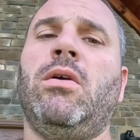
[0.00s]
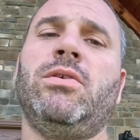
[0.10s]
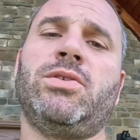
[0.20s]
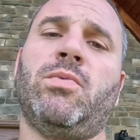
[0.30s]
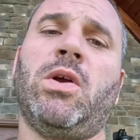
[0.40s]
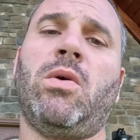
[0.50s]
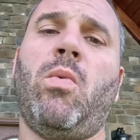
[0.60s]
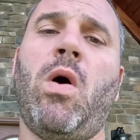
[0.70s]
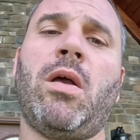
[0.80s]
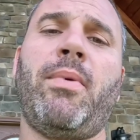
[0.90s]
So we're going to
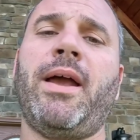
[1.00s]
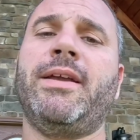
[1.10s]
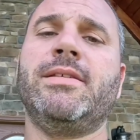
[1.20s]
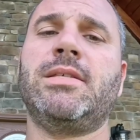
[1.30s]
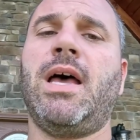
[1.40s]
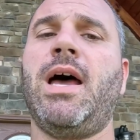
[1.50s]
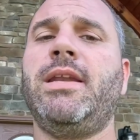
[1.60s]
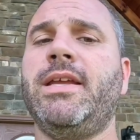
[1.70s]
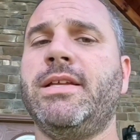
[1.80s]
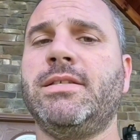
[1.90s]
walk back
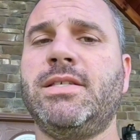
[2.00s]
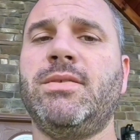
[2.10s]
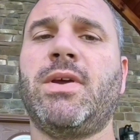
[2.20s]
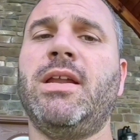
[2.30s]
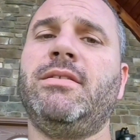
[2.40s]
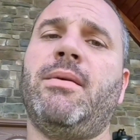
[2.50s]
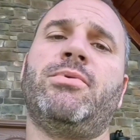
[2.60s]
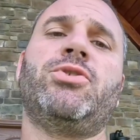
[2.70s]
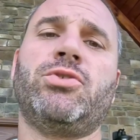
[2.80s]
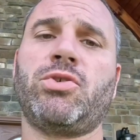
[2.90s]
inside and see what kind of
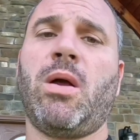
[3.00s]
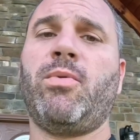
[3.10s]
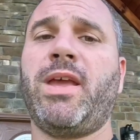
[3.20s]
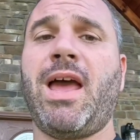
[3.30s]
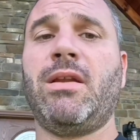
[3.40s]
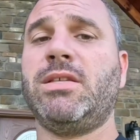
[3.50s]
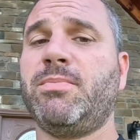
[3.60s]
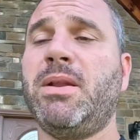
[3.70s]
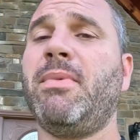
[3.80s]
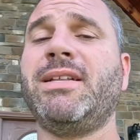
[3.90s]
temperature drop we had. It's
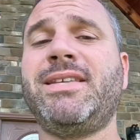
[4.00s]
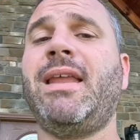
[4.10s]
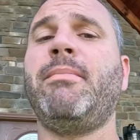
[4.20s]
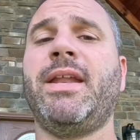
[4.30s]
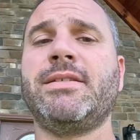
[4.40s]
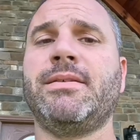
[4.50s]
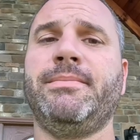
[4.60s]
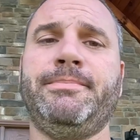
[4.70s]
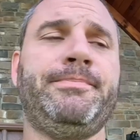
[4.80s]
been about 10 minutes.